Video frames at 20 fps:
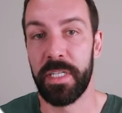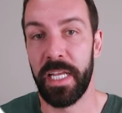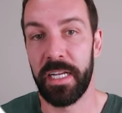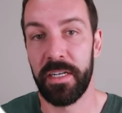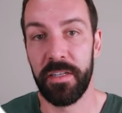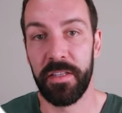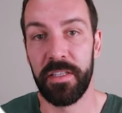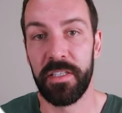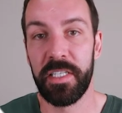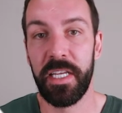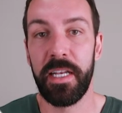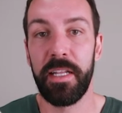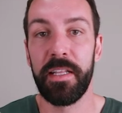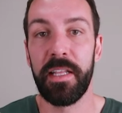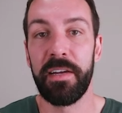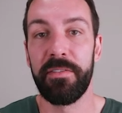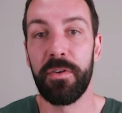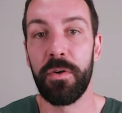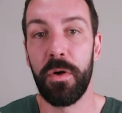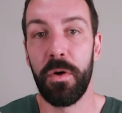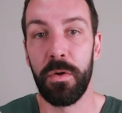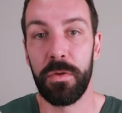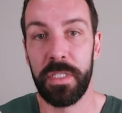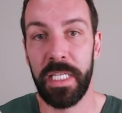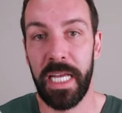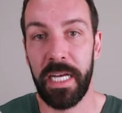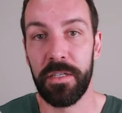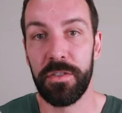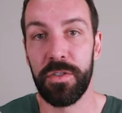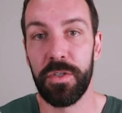down to the city level or
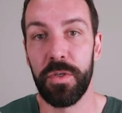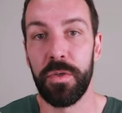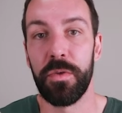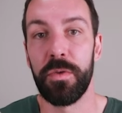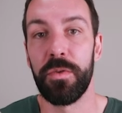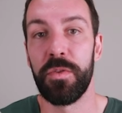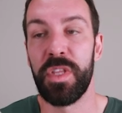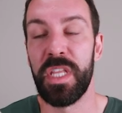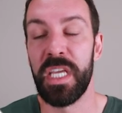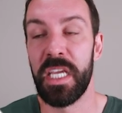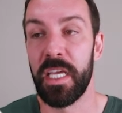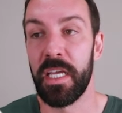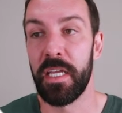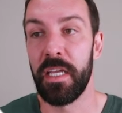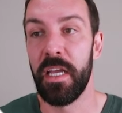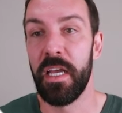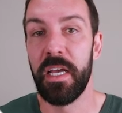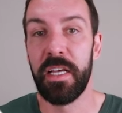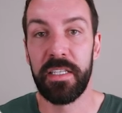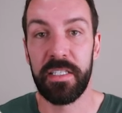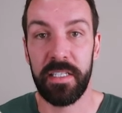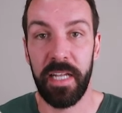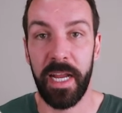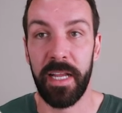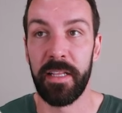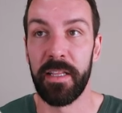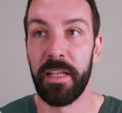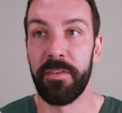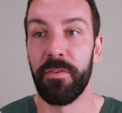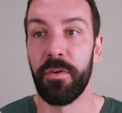down to the
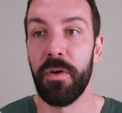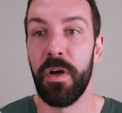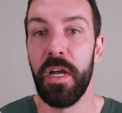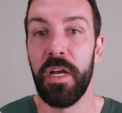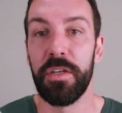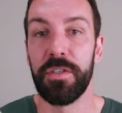state level.